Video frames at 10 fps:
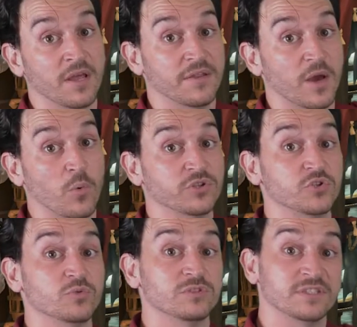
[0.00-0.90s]
Now, once
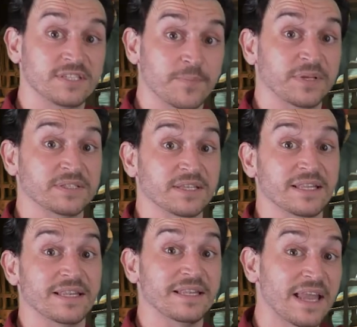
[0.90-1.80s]
you dip into the
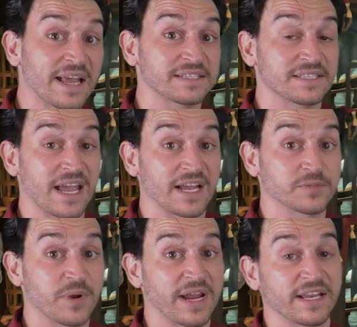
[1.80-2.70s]
next tax
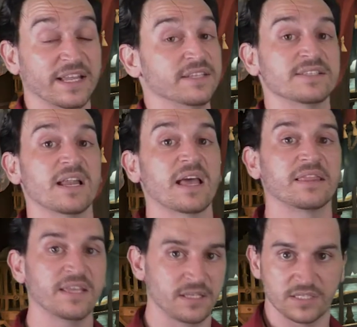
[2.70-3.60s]
bracket, it is not
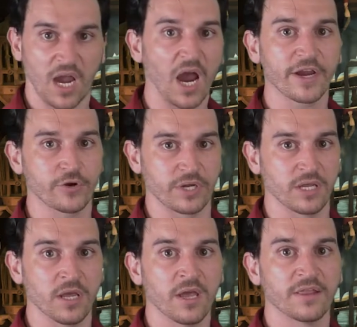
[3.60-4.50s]
the
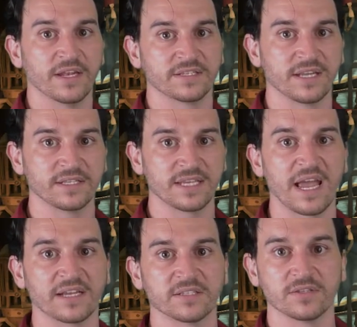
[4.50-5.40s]
entirety that is getting
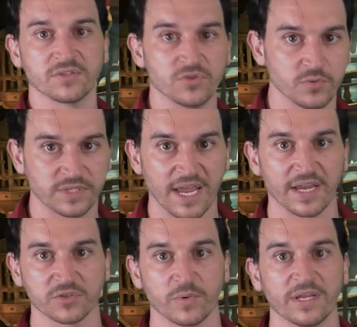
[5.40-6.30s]
taxed at this new
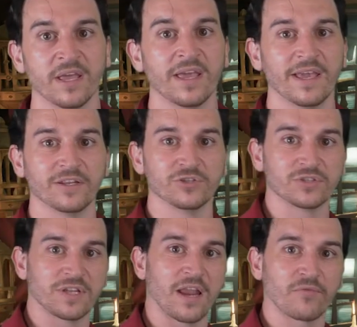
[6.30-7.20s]
tax rate. It is
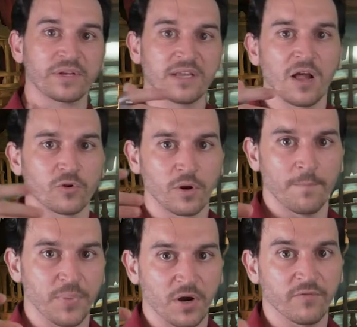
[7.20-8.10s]
just every dollar
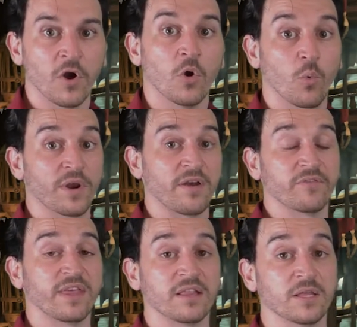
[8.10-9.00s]
above
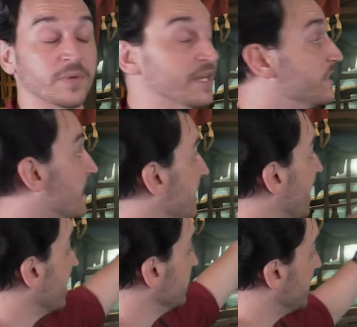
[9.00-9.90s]
whatever that limit is. And
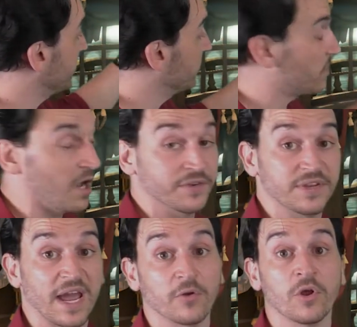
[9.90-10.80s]
that continues on
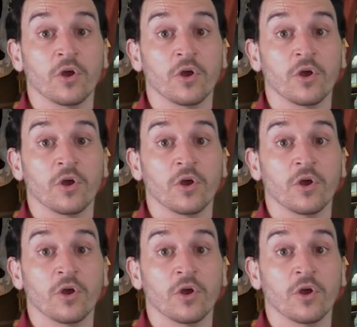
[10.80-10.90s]
down